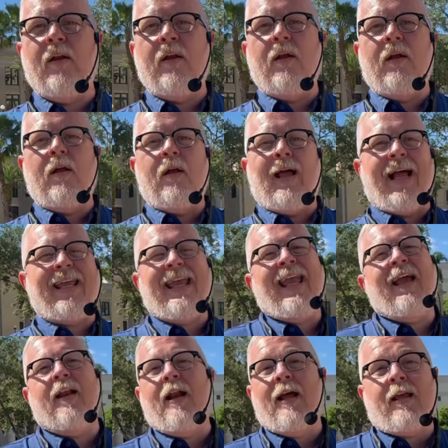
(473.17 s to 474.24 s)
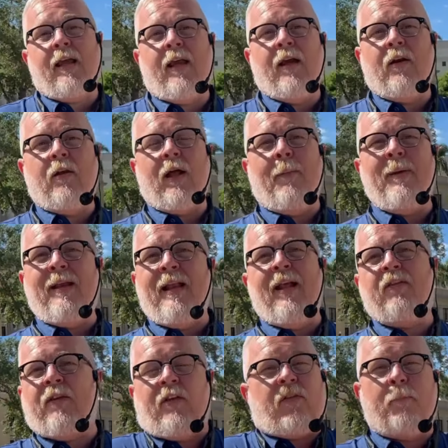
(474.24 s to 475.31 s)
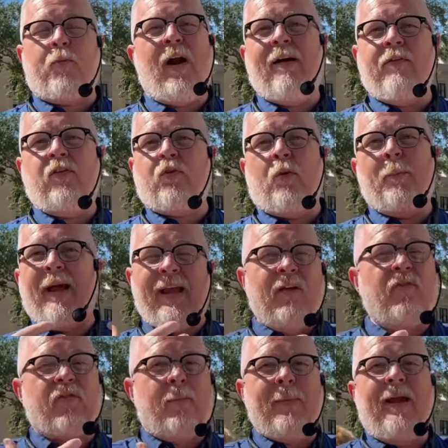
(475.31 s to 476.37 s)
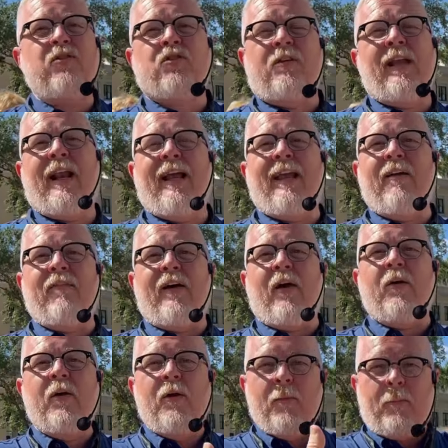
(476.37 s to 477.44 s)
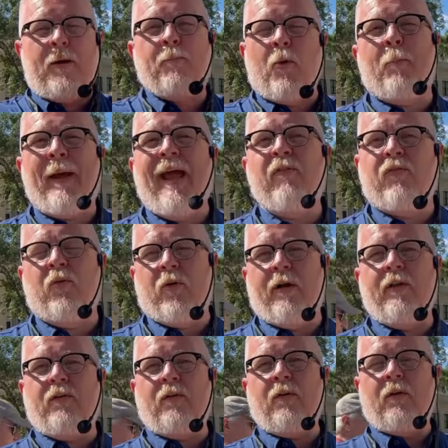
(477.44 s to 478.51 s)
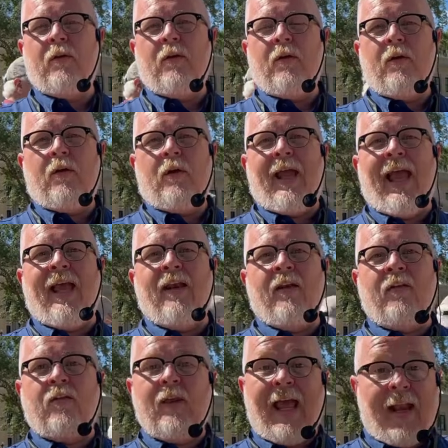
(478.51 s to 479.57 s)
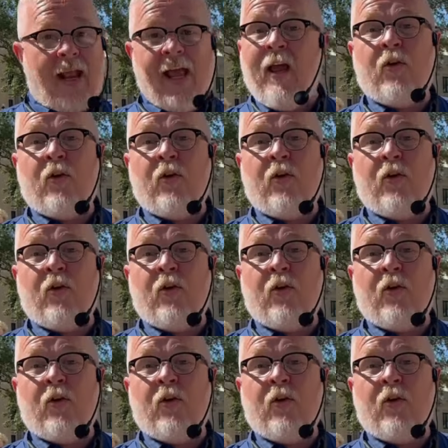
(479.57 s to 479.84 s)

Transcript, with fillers: Oh, okay. I can't. I can't. I mean, it's it's a private tour. My information that I give out, people pay for it and and I